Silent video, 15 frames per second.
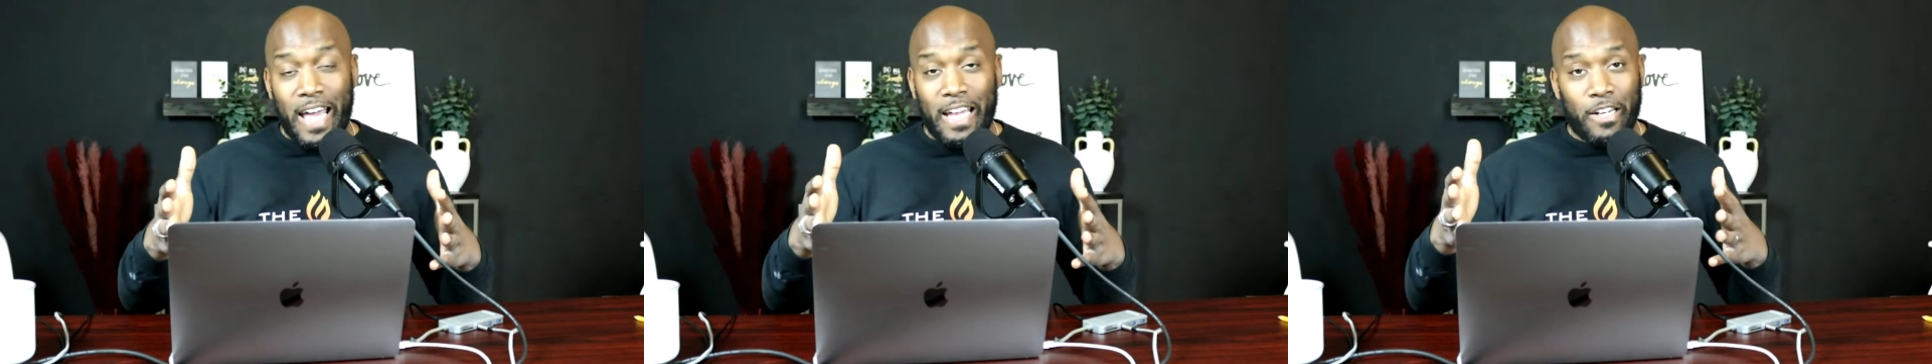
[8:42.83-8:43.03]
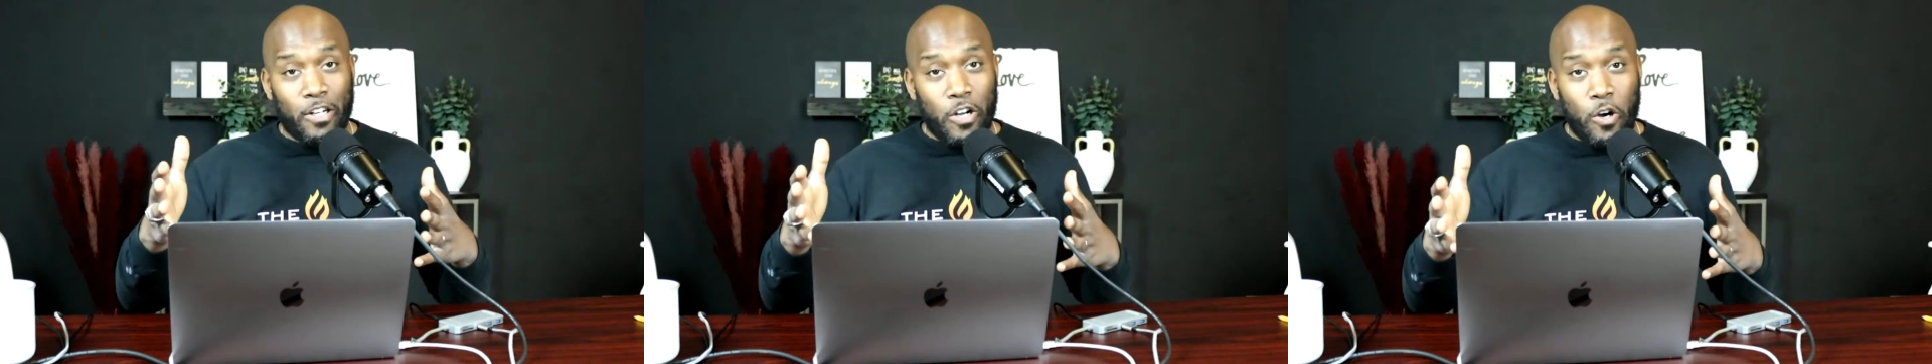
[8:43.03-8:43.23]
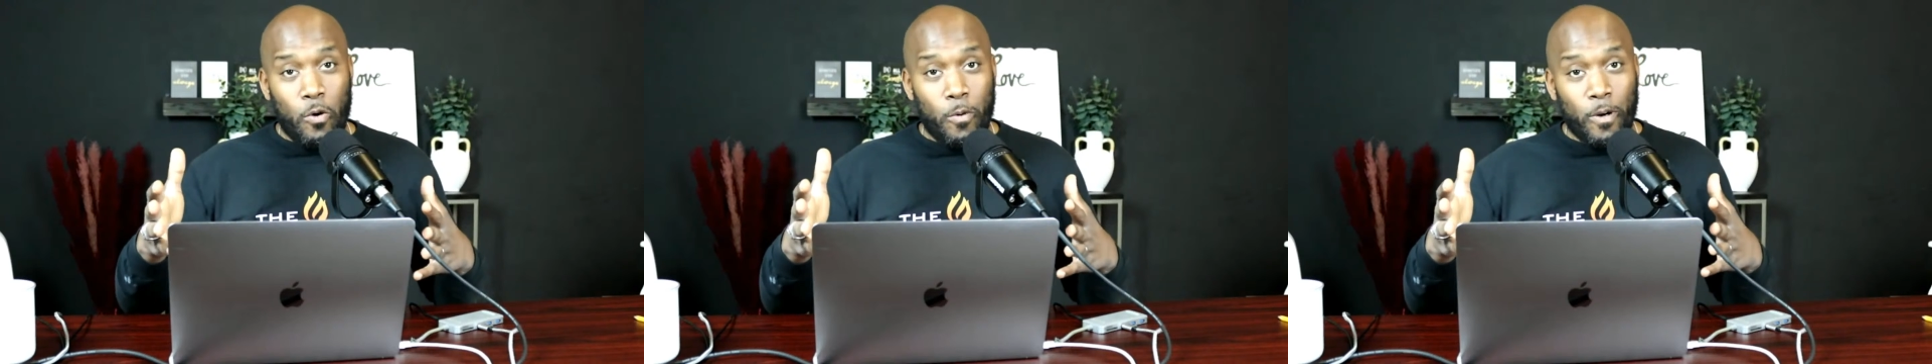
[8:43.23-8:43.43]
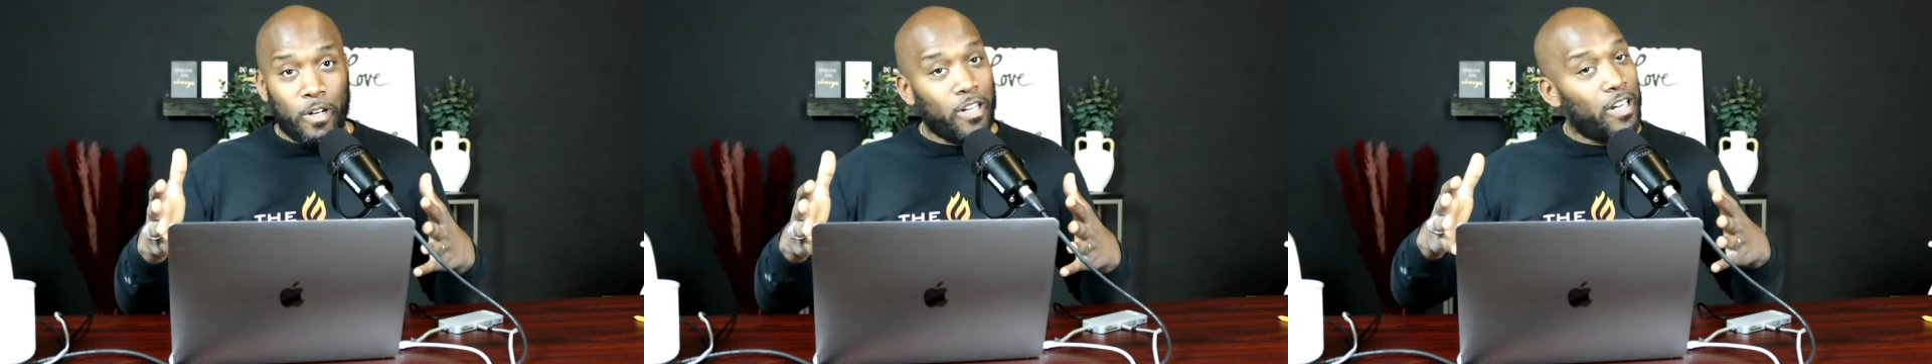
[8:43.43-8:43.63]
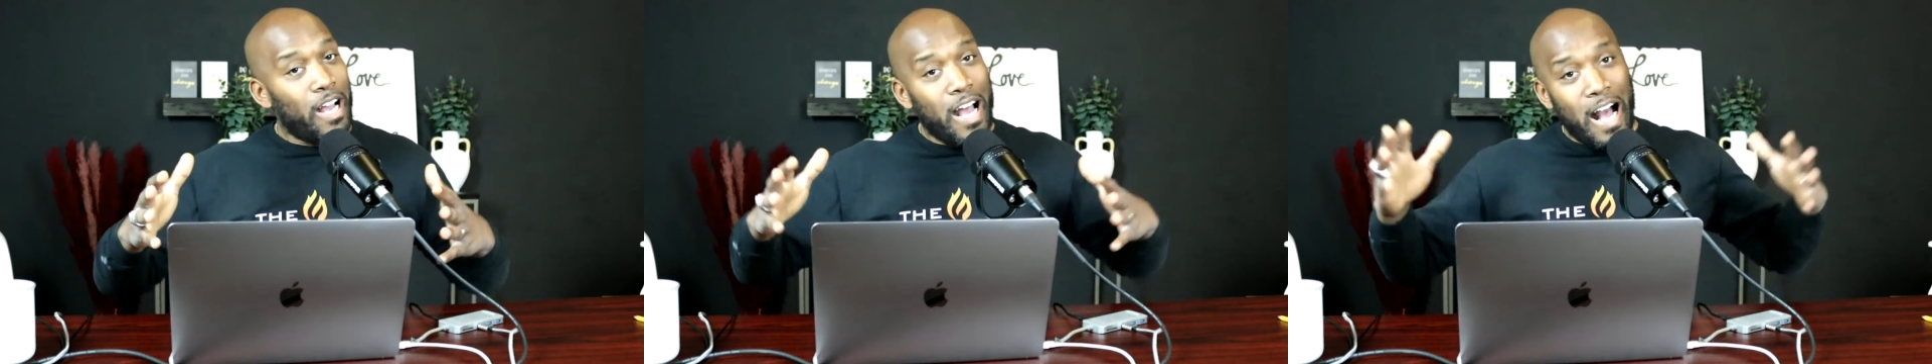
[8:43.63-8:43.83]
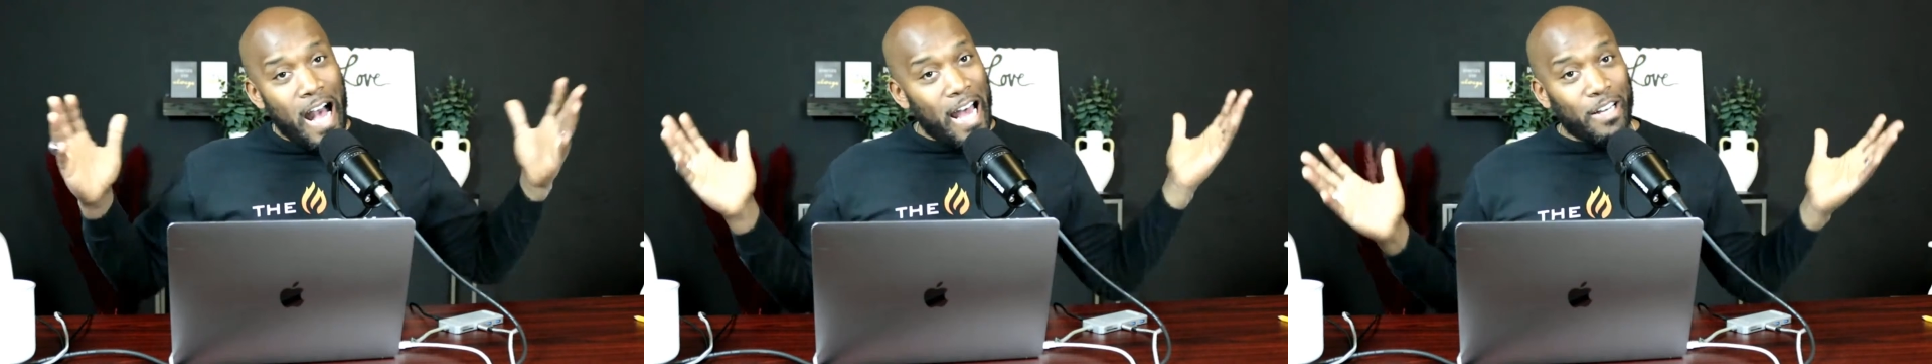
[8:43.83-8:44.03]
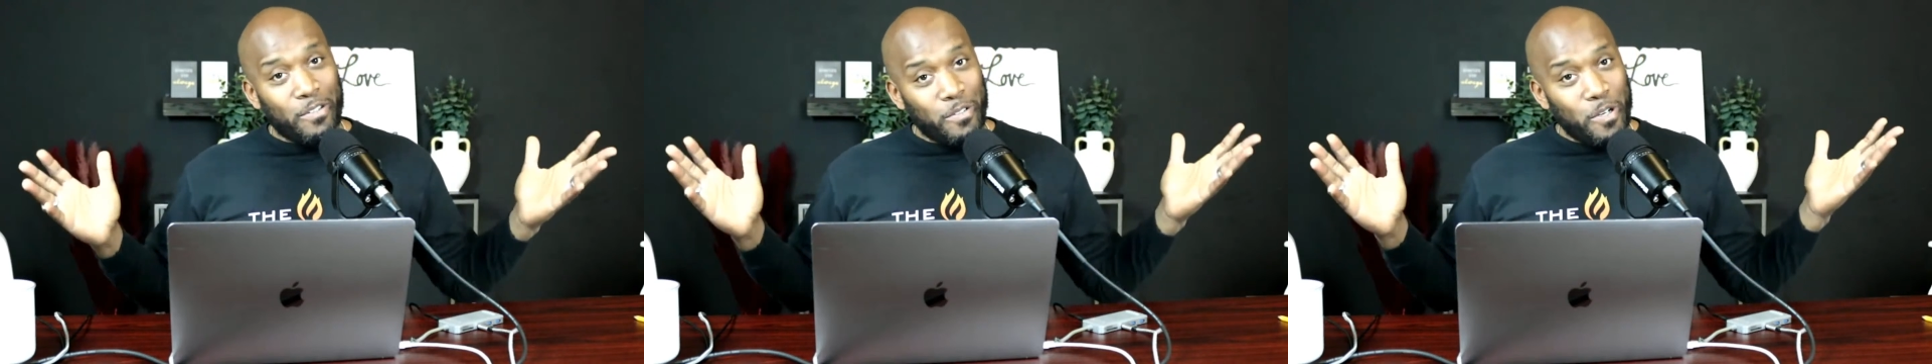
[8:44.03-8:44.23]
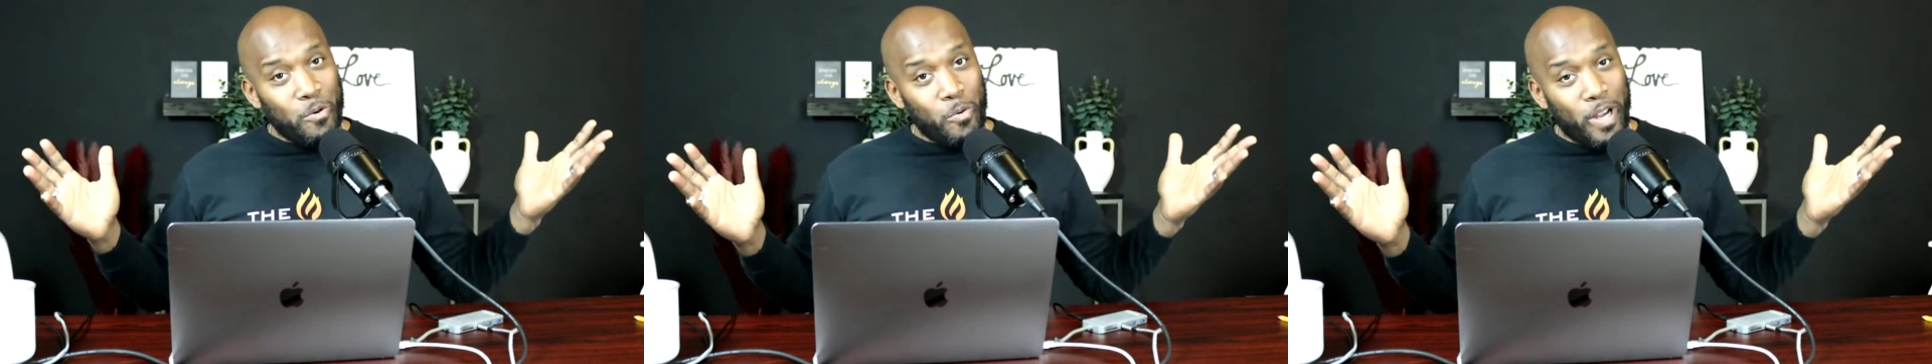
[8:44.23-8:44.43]
and a coworker, I
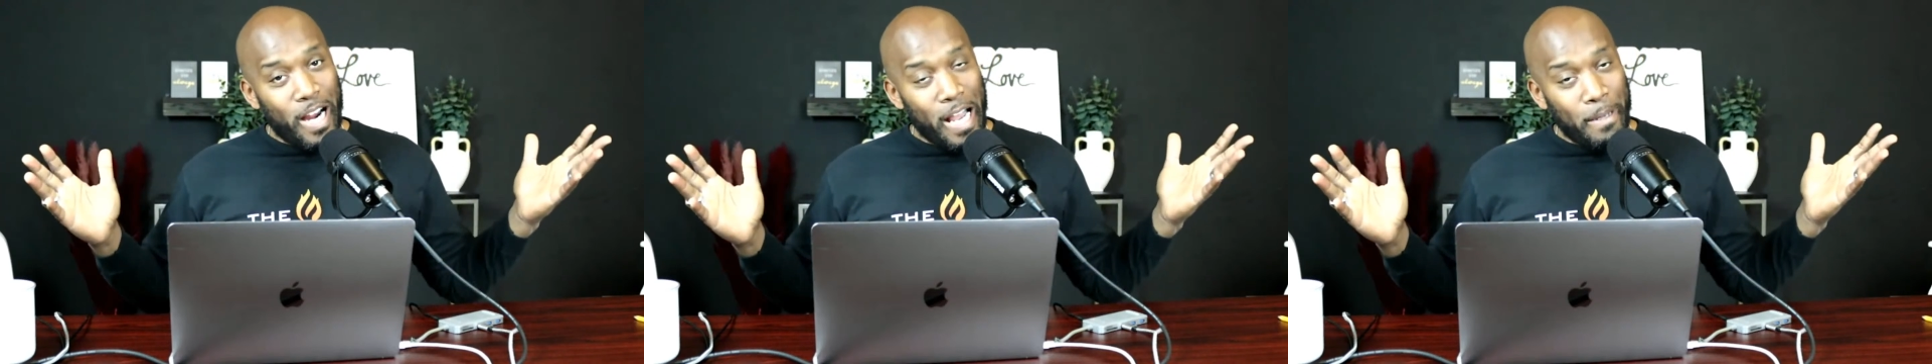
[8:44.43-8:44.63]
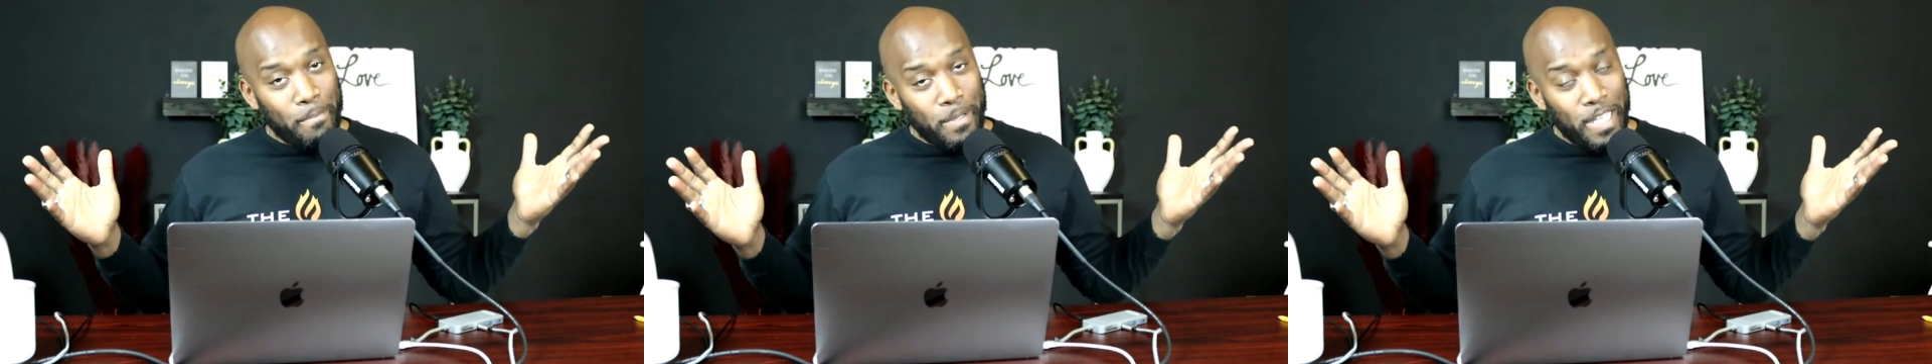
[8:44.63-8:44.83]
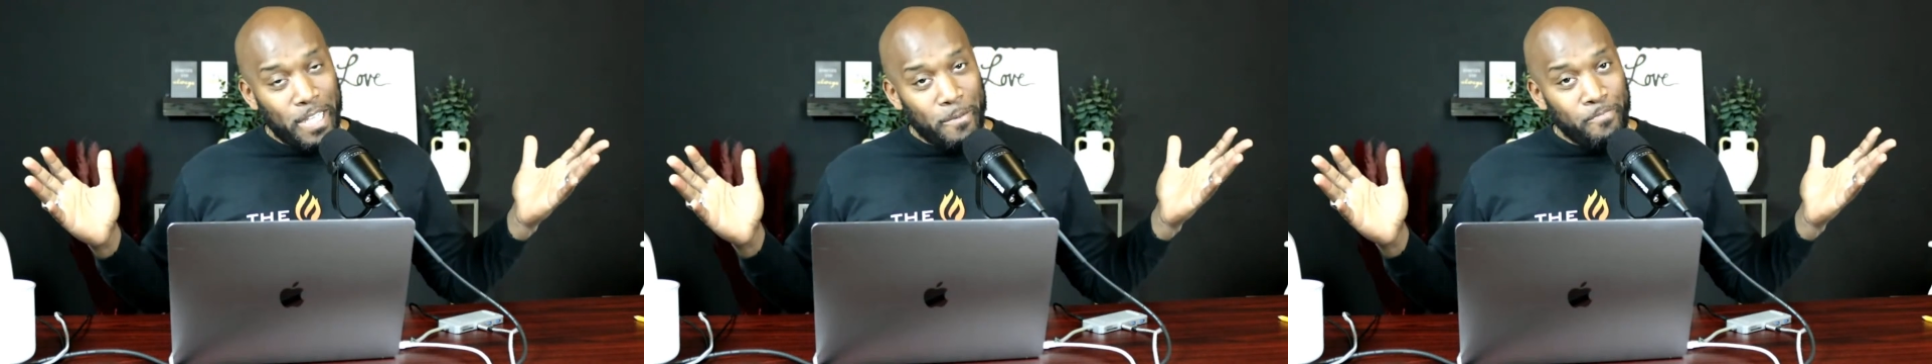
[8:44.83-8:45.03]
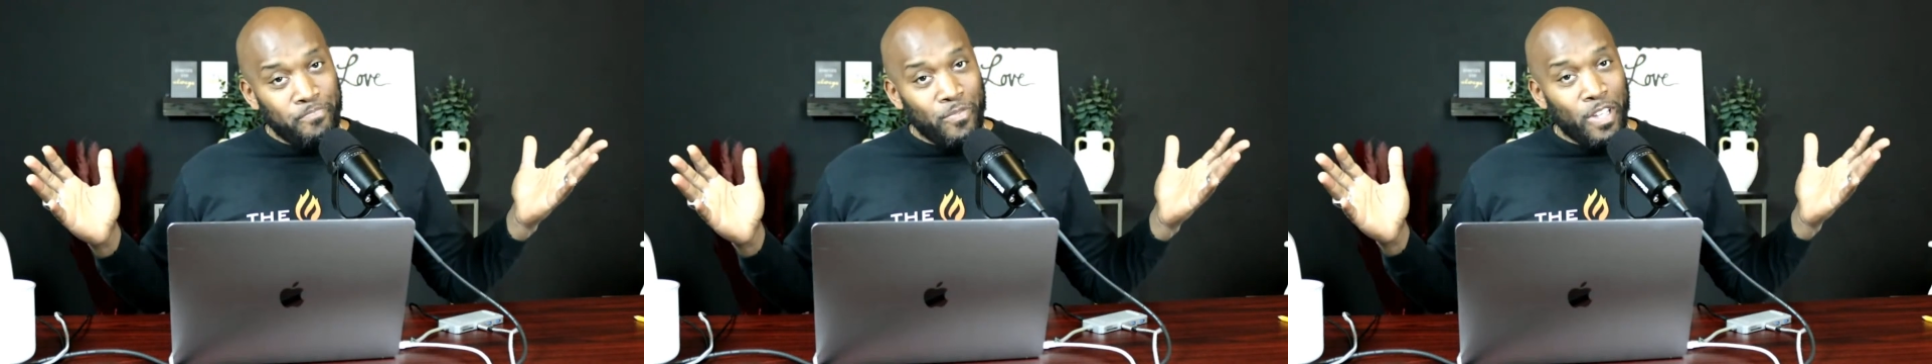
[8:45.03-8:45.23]
don't know where I'd be.